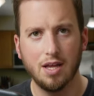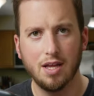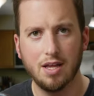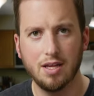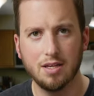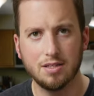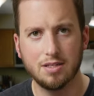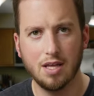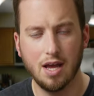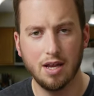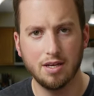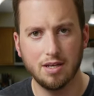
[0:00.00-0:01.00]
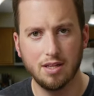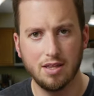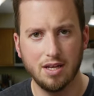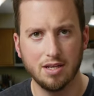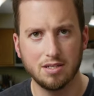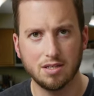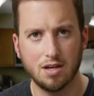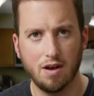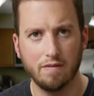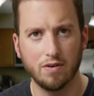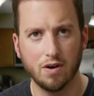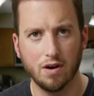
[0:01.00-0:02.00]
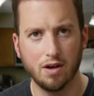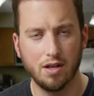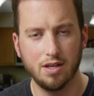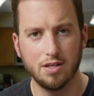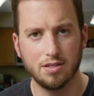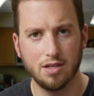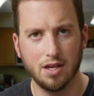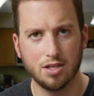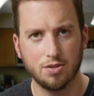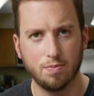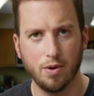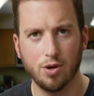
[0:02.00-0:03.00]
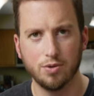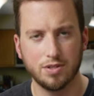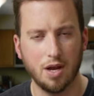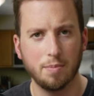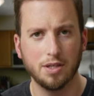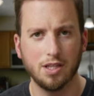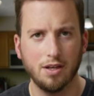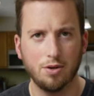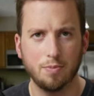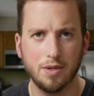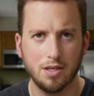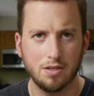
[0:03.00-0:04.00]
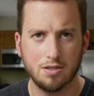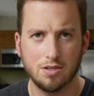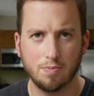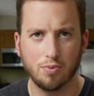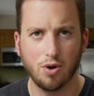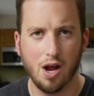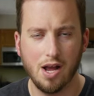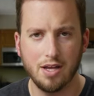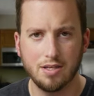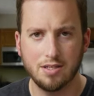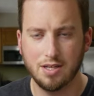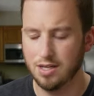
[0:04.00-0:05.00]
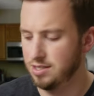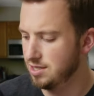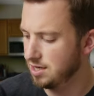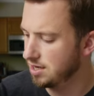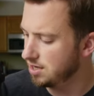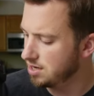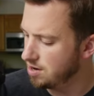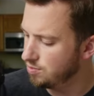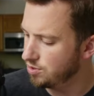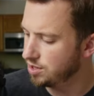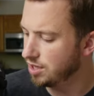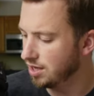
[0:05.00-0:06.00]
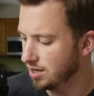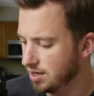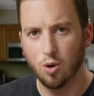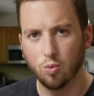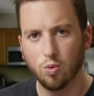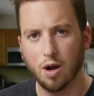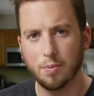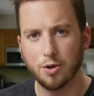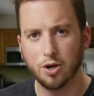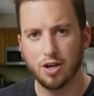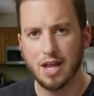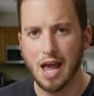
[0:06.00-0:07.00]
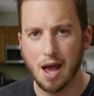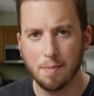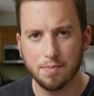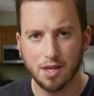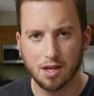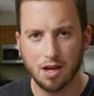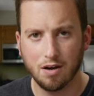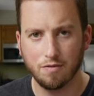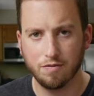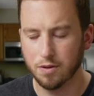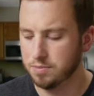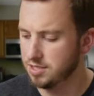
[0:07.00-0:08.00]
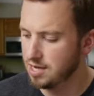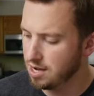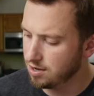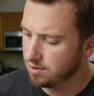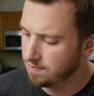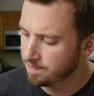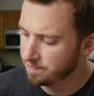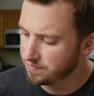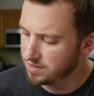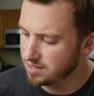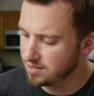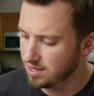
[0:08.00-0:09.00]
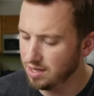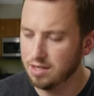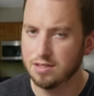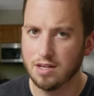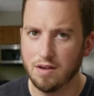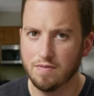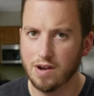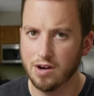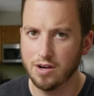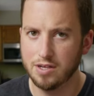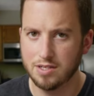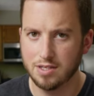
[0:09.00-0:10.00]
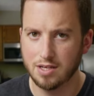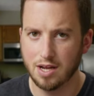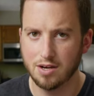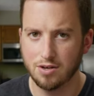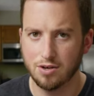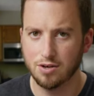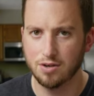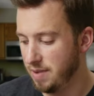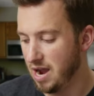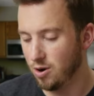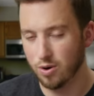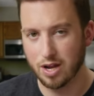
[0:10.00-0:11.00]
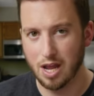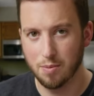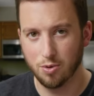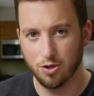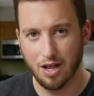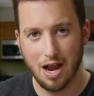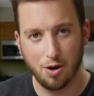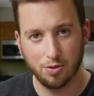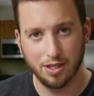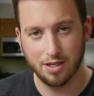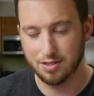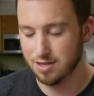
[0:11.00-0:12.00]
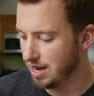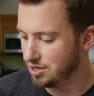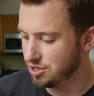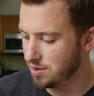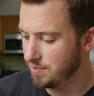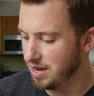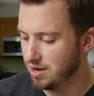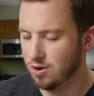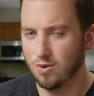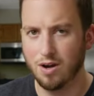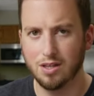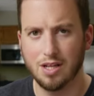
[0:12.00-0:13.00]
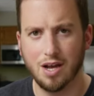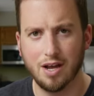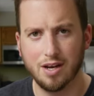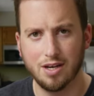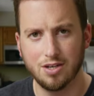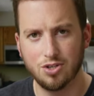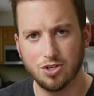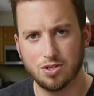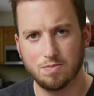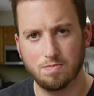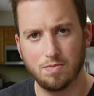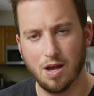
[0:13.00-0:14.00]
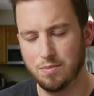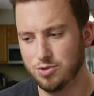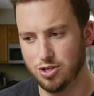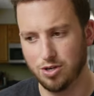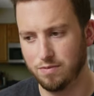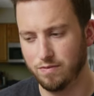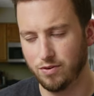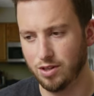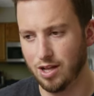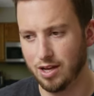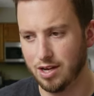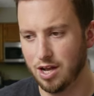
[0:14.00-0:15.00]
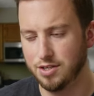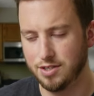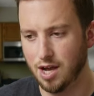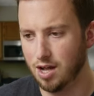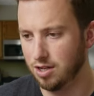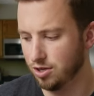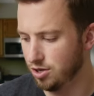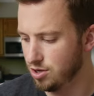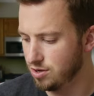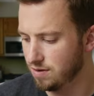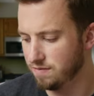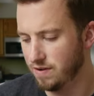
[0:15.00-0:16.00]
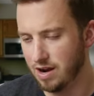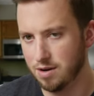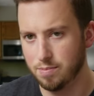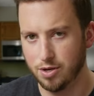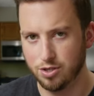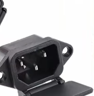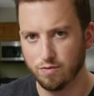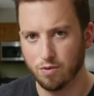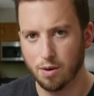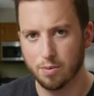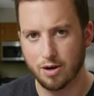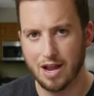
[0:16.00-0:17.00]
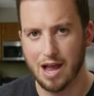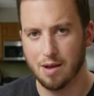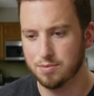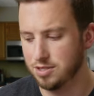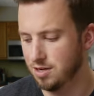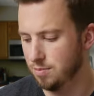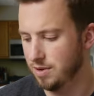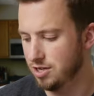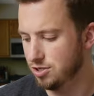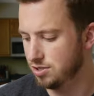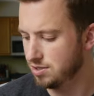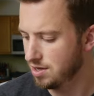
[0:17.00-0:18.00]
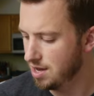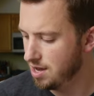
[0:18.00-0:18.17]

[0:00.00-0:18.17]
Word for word: is that this cover is exposed. I'm a little bit surprised it didn't come with like a rubber cap that kind of flips down. This is a very standard power cable outlet. Actually, I may go online and just, I'm sure for like a dollar, you can find a bunch of rubber caps and I may just